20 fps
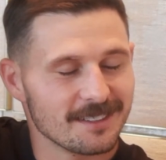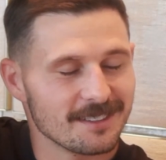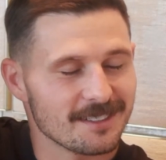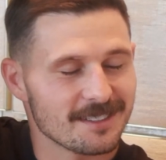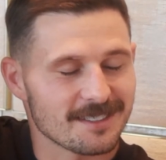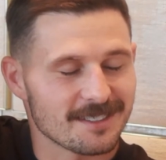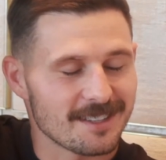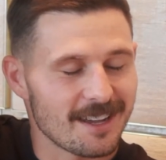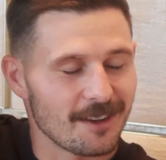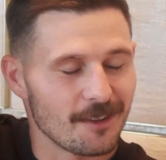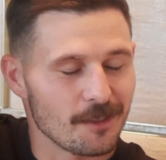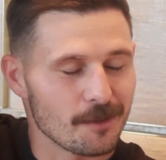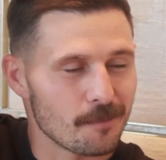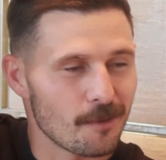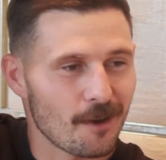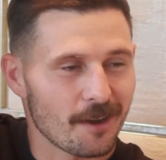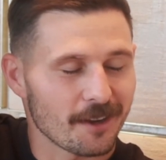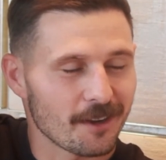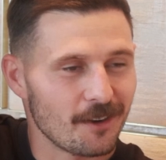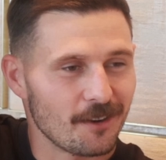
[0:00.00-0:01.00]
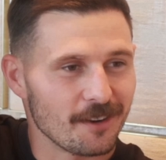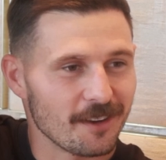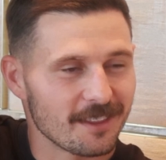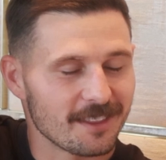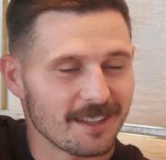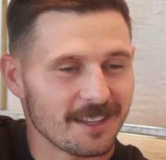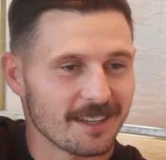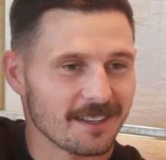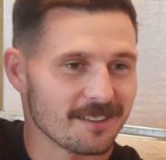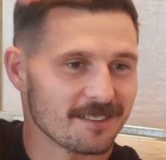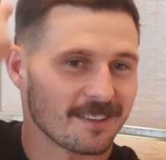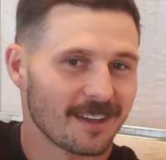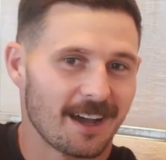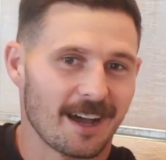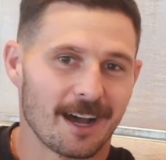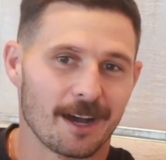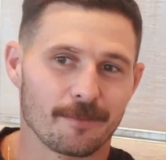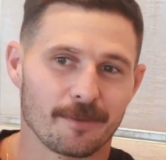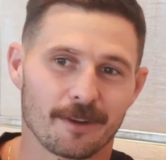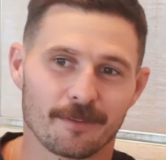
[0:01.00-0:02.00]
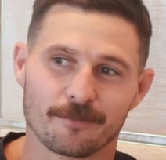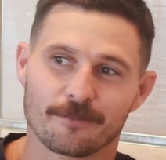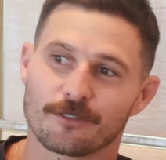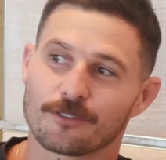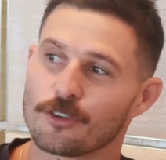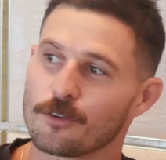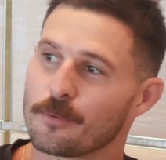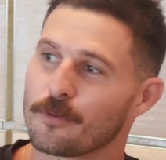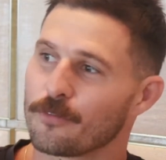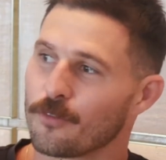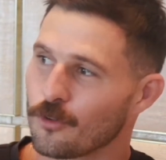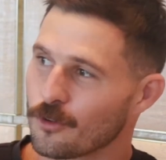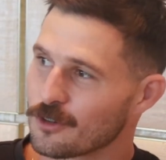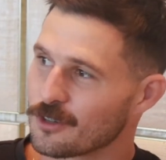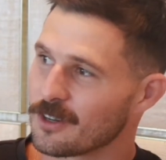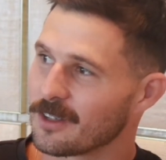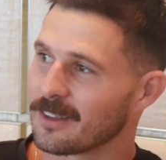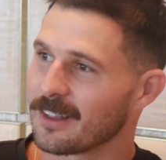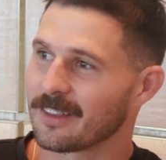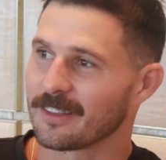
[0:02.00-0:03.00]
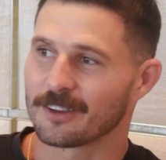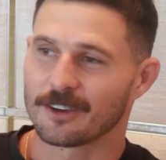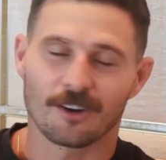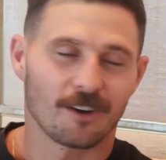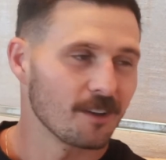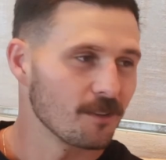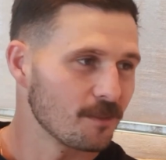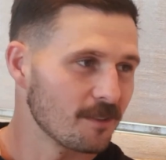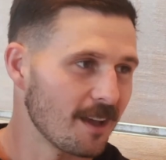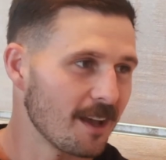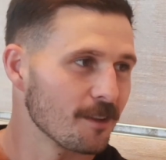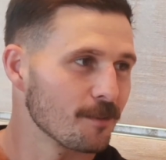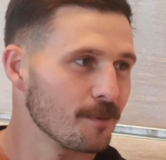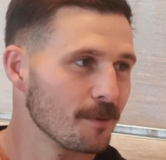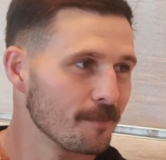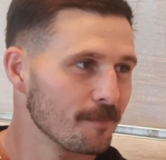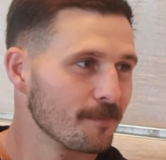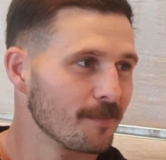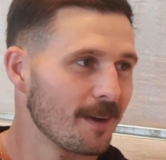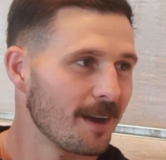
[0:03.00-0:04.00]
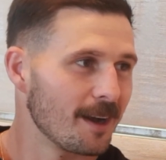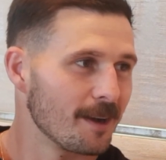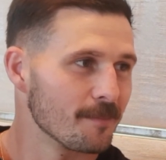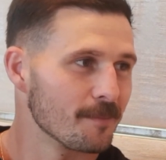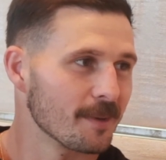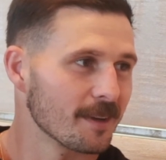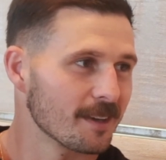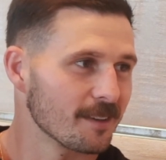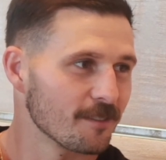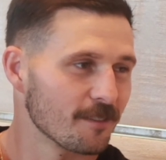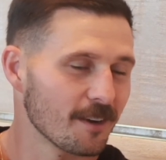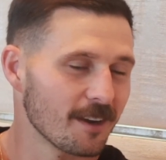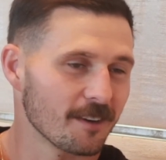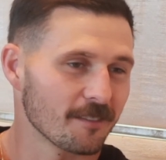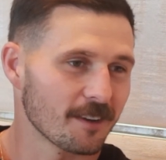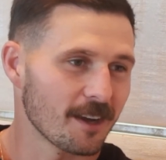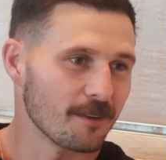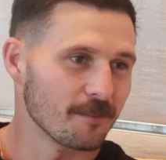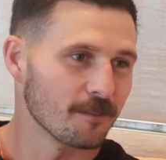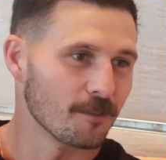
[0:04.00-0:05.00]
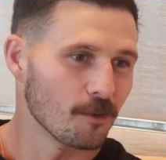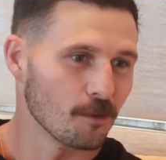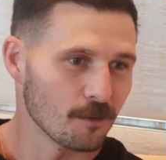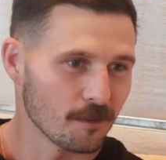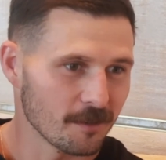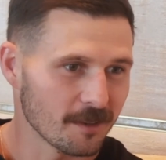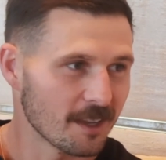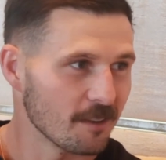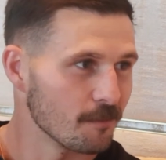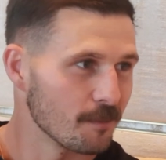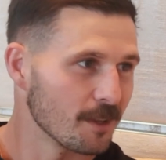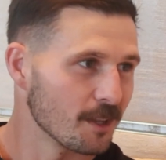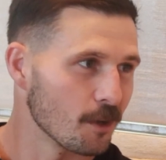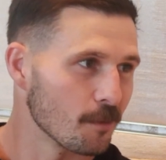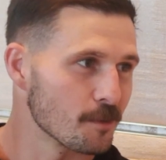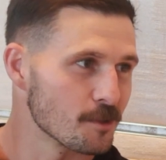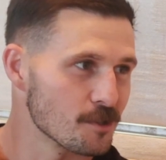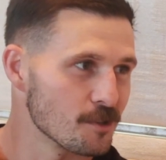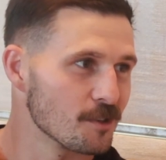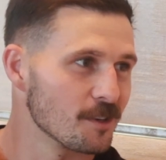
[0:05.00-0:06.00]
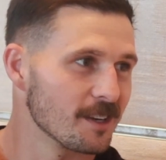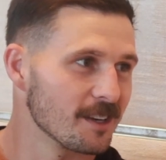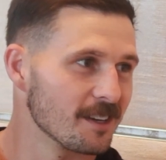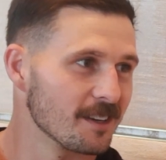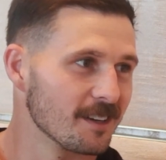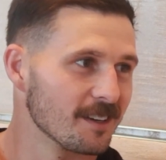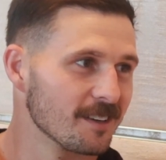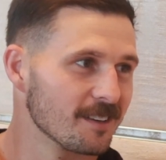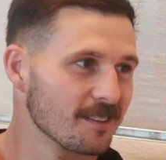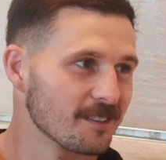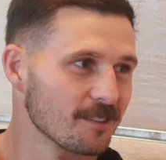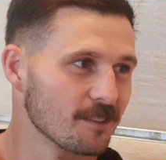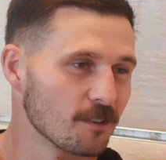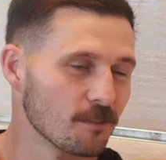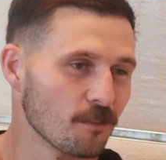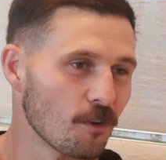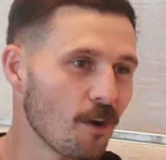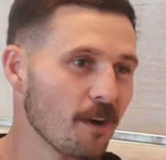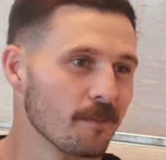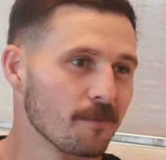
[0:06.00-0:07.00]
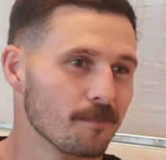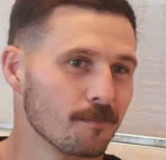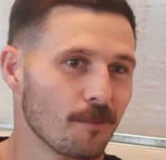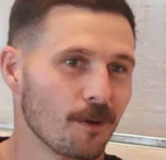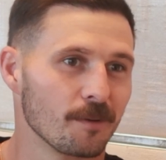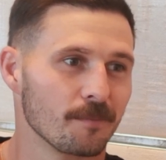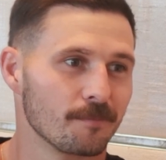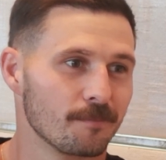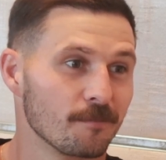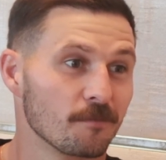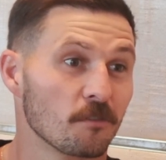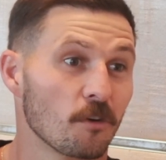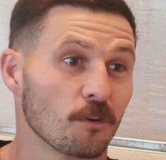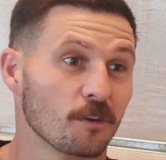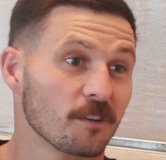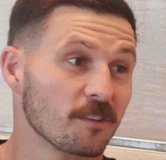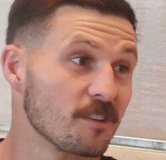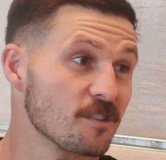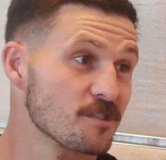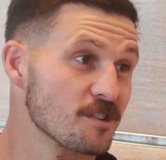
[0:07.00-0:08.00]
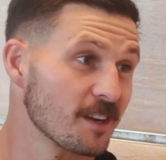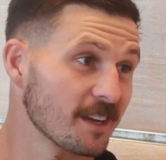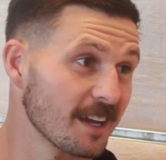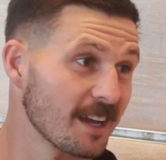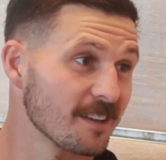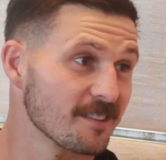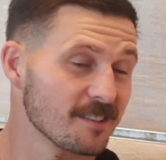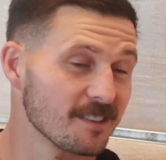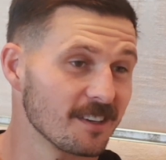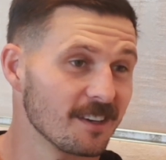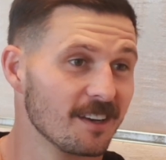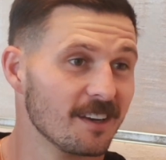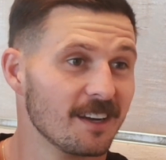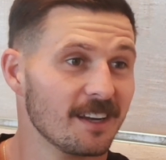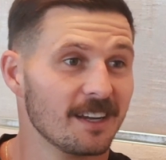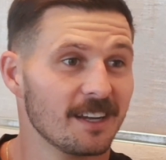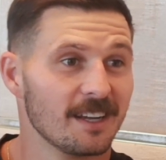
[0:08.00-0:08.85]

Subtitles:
stay on the bike kind of things. And I'm super fortunate that the guys with Tasmin, Nick and Fran, have come forward and given me the opportunity to right my wrong decision, I guess, and